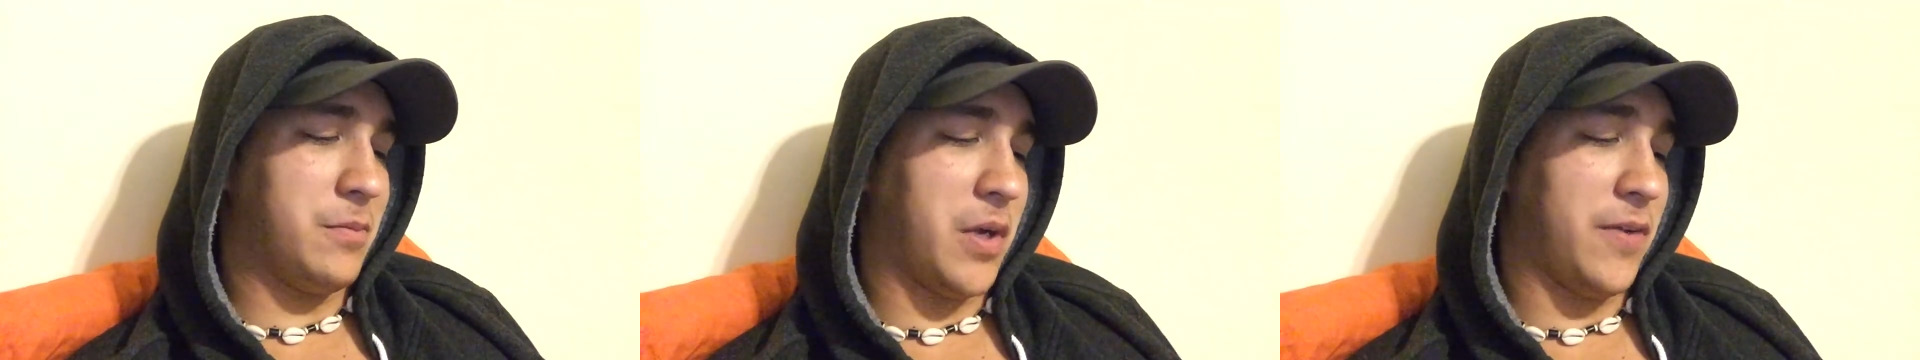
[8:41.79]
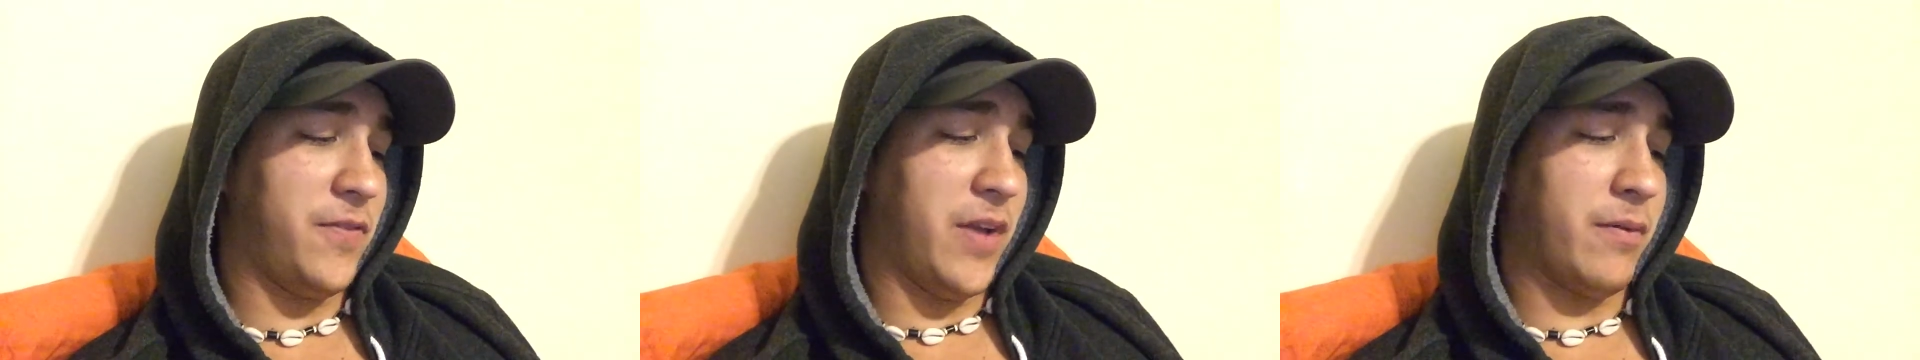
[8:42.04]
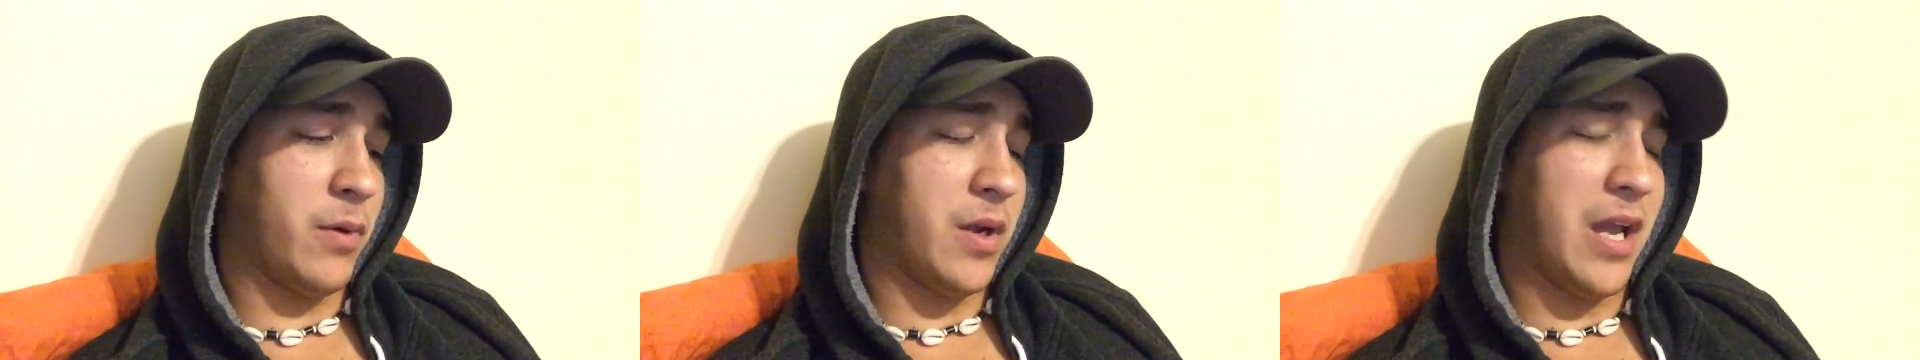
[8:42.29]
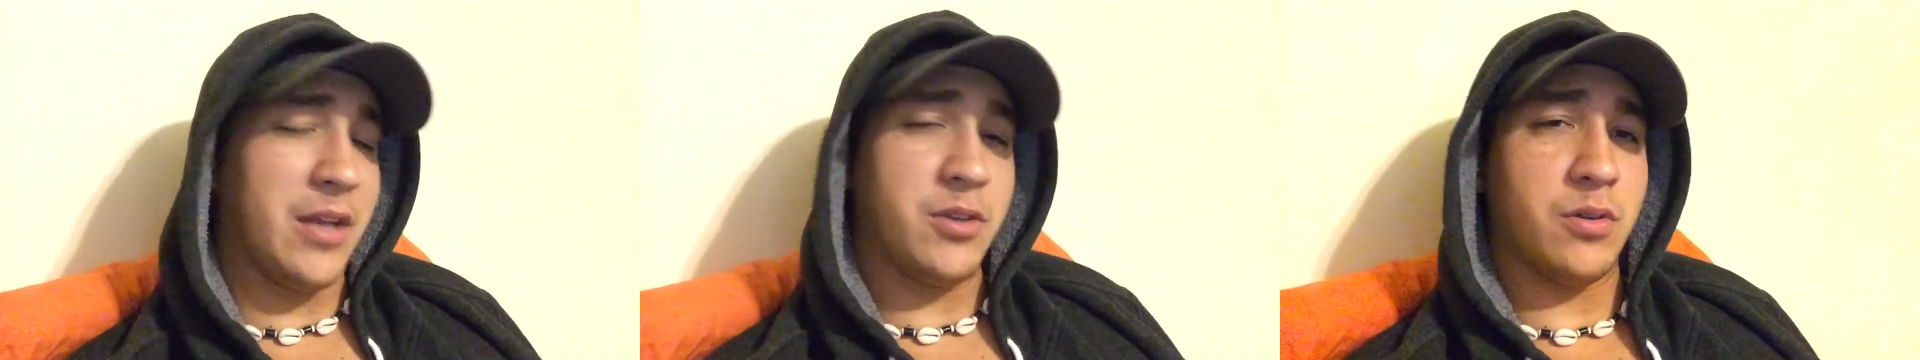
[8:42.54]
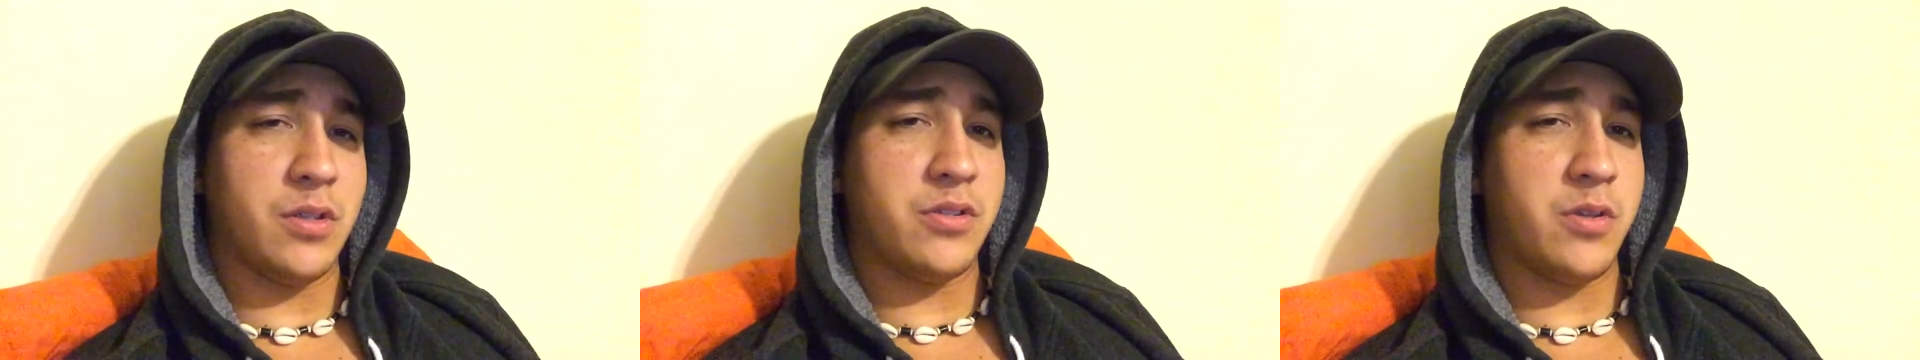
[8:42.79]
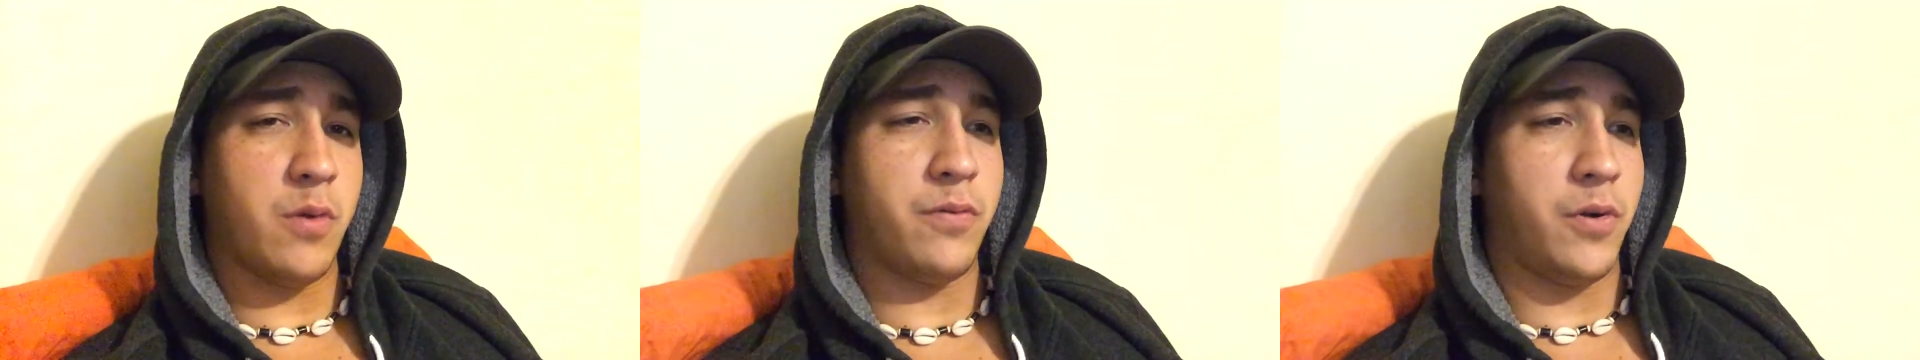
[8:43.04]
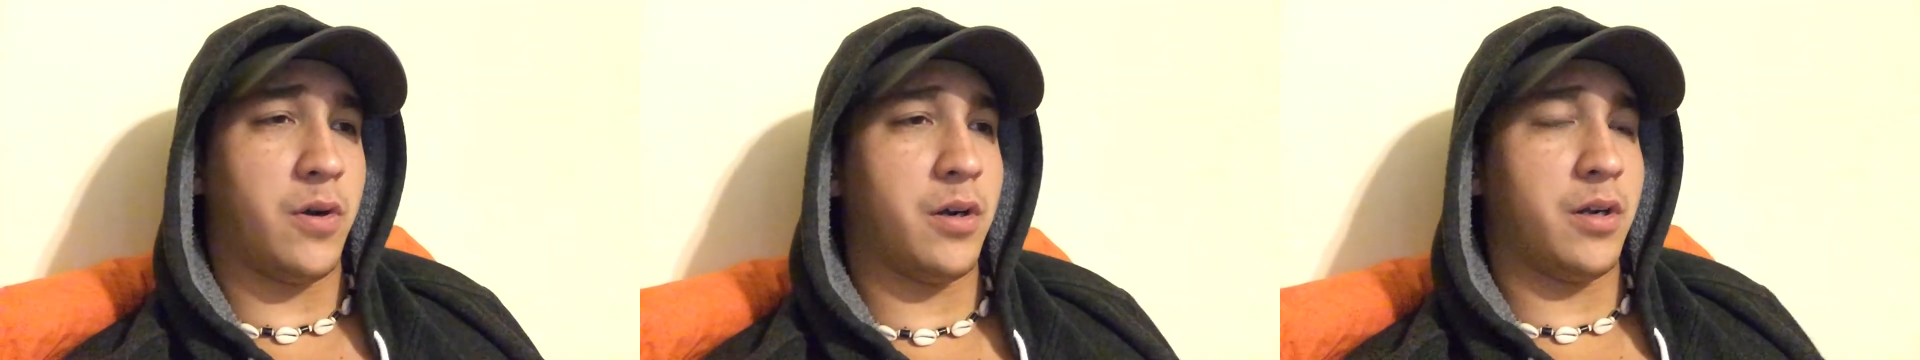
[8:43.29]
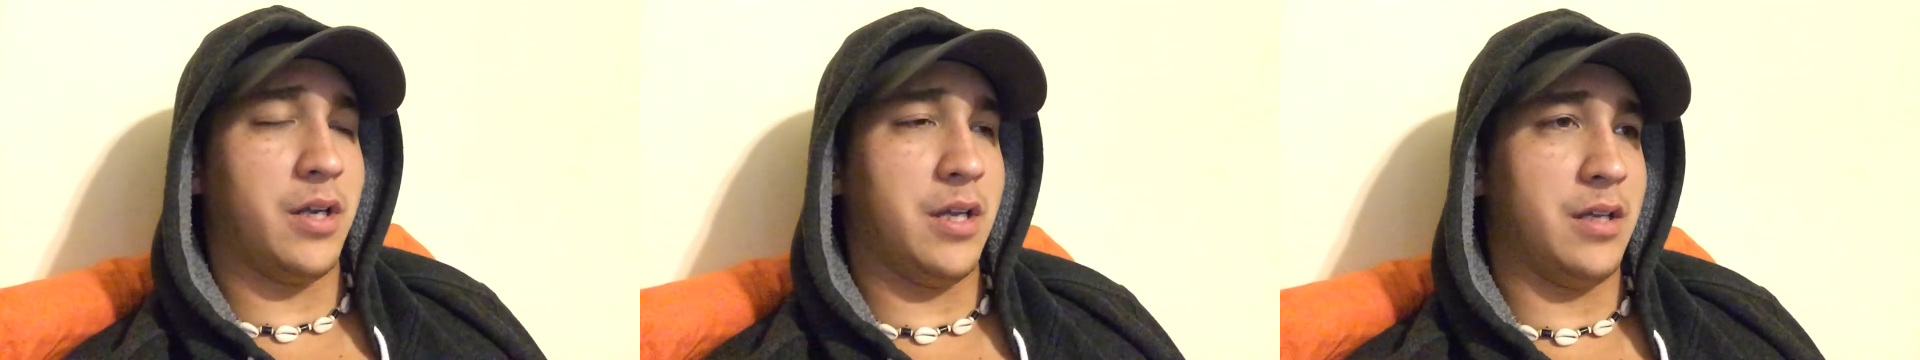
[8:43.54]
my favorite entrance so
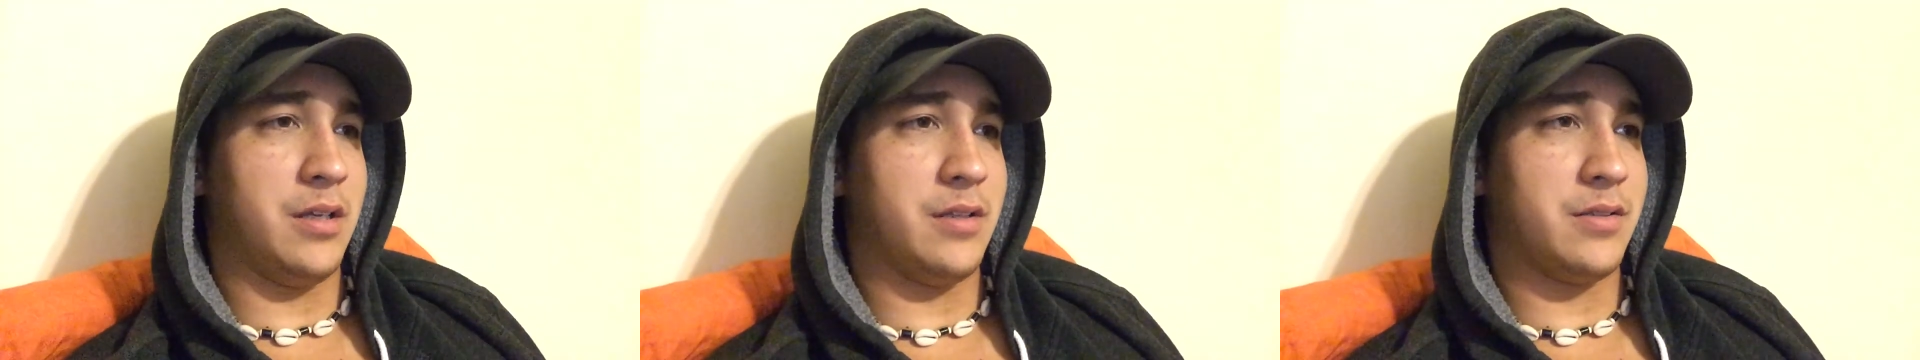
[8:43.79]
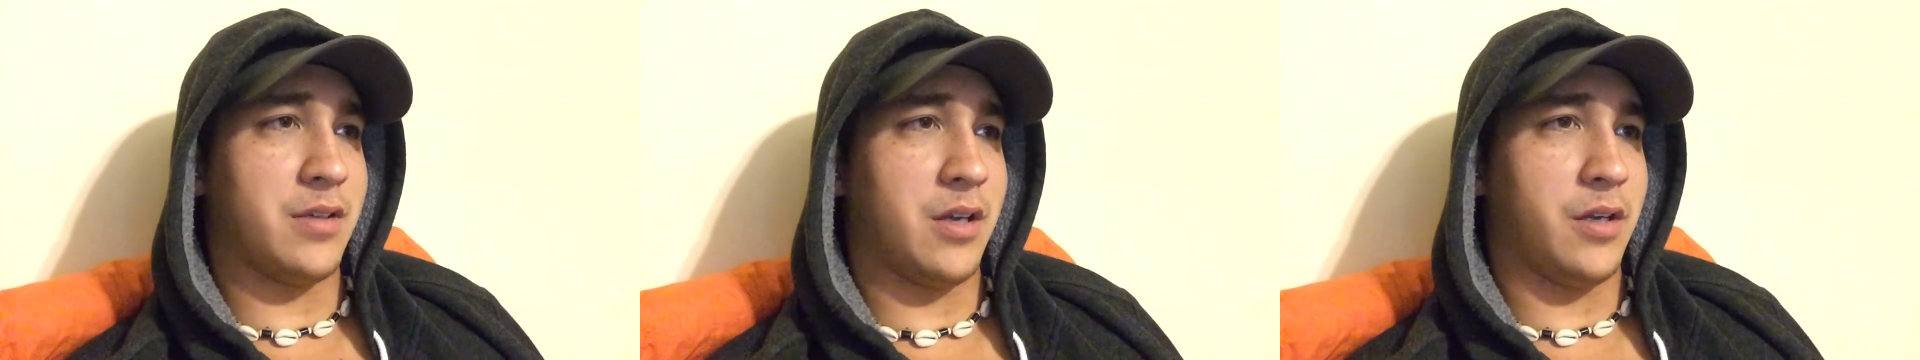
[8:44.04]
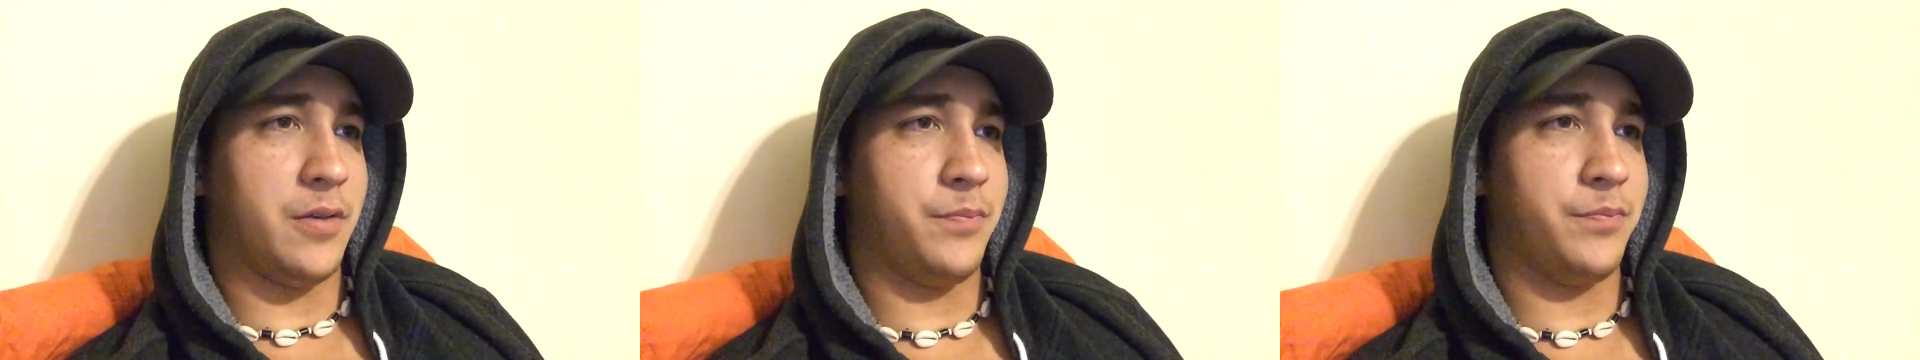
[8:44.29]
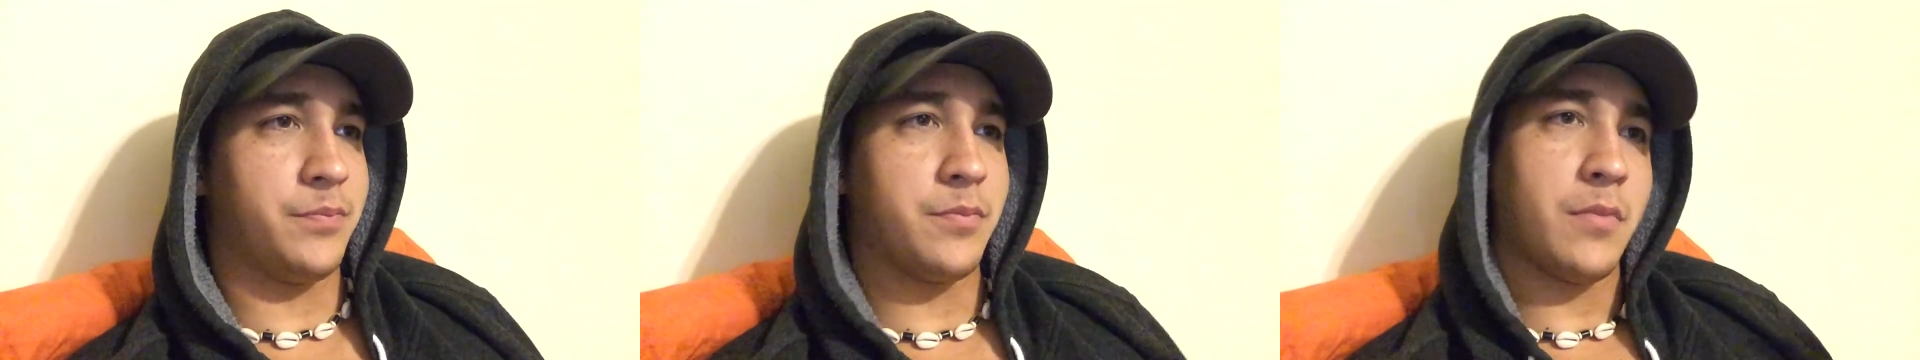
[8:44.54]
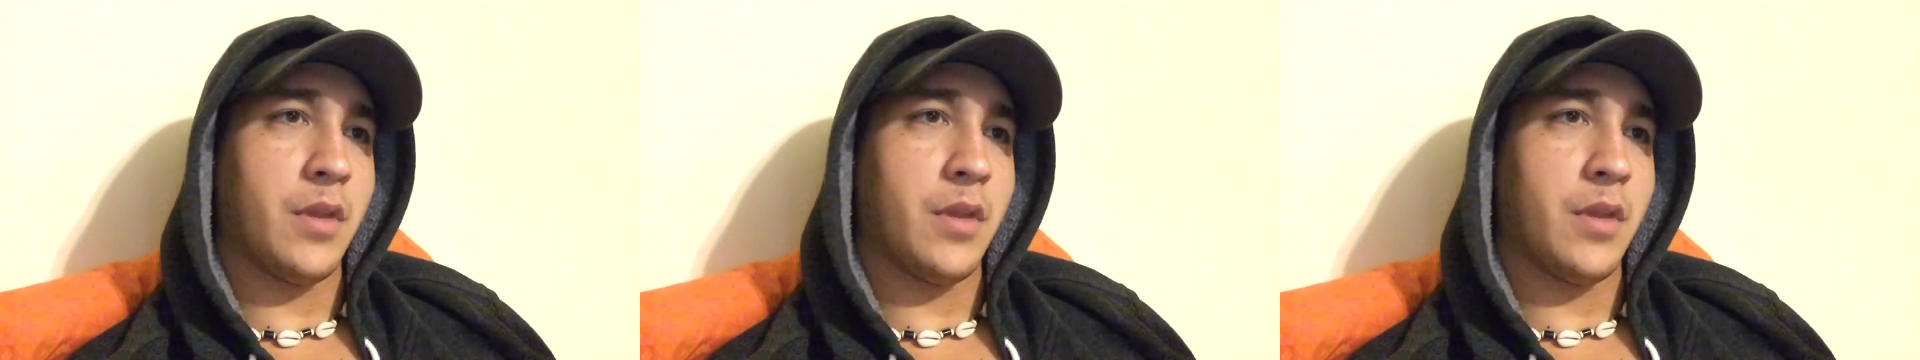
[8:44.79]
far is um,